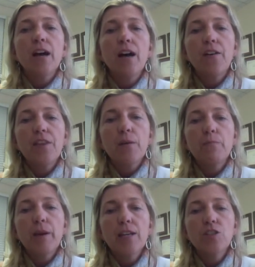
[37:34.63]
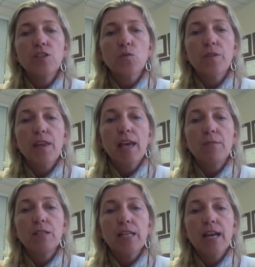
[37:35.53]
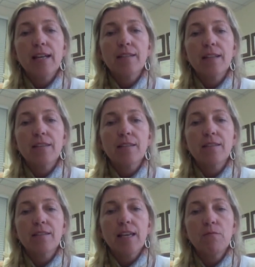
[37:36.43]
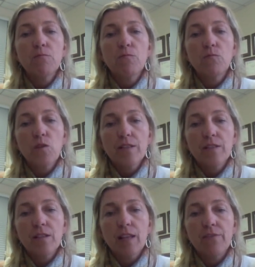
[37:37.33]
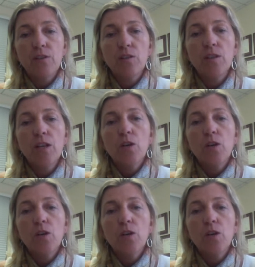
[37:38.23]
than patients with MDS at the same risk level